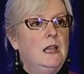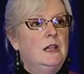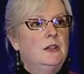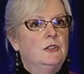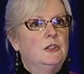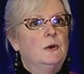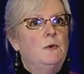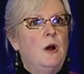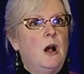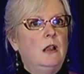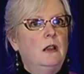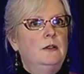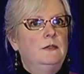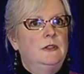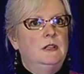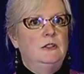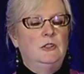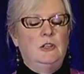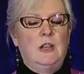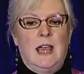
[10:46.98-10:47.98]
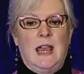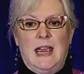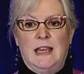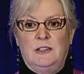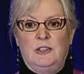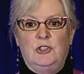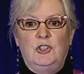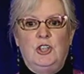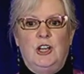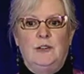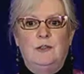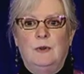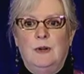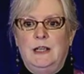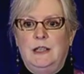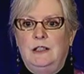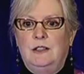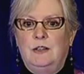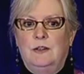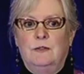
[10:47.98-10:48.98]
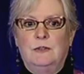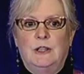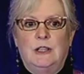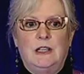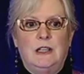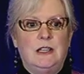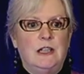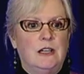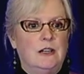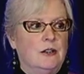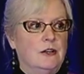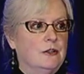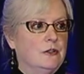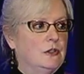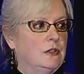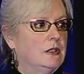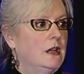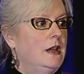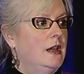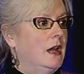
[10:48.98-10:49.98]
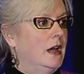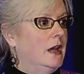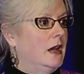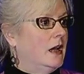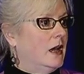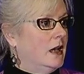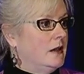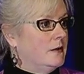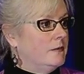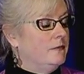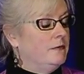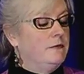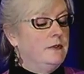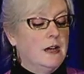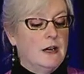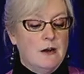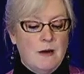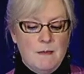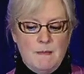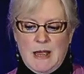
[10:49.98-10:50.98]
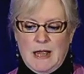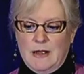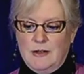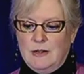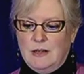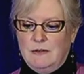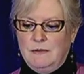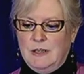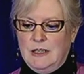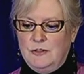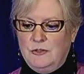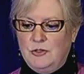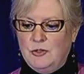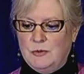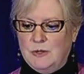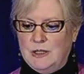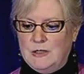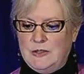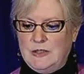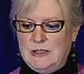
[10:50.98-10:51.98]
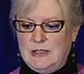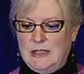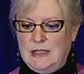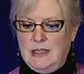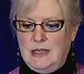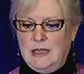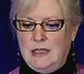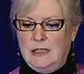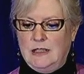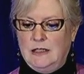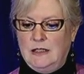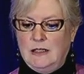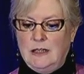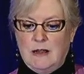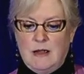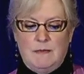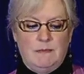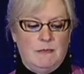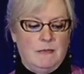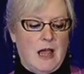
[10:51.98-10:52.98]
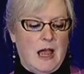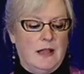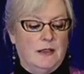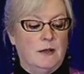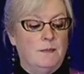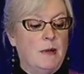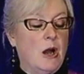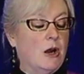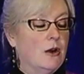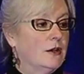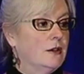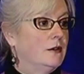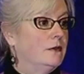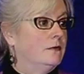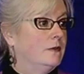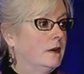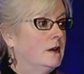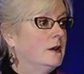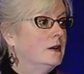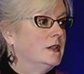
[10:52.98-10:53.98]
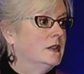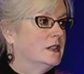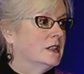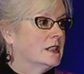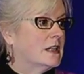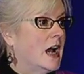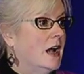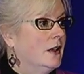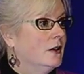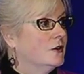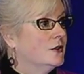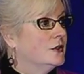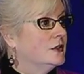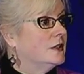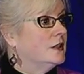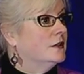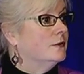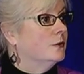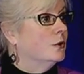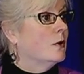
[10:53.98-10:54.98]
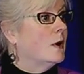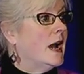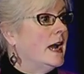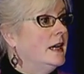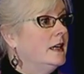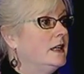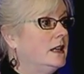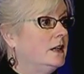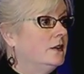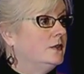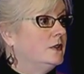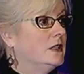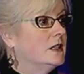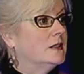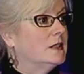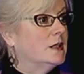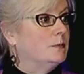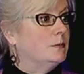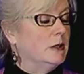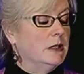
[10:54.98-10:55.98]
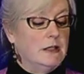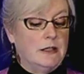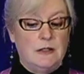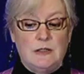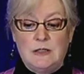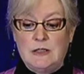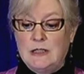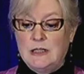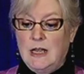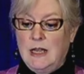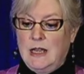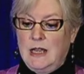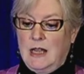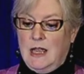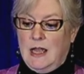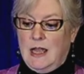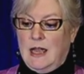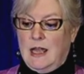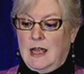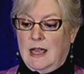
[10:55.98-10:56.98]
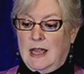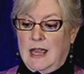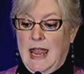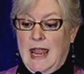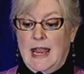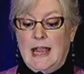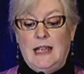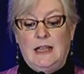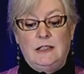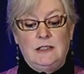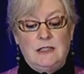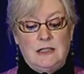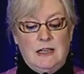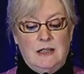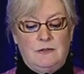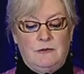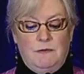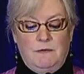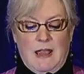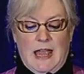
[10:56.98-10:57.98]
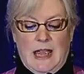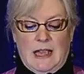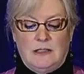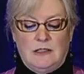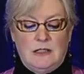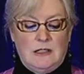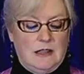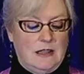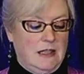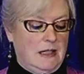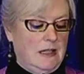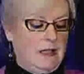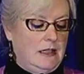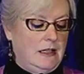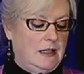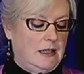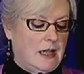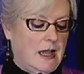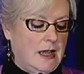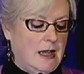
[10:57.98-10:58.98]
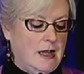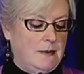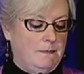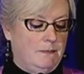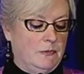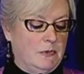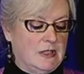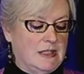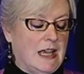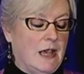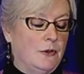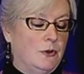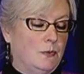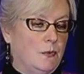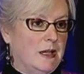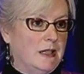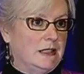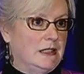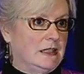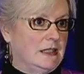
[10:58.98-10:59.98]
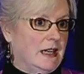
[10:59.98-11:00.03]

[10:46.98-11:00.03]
So all of this has generated over the years a fair amount of interest in, on the part of scholars in a variety of disciplines. Uh, and in fact, the um, Southwest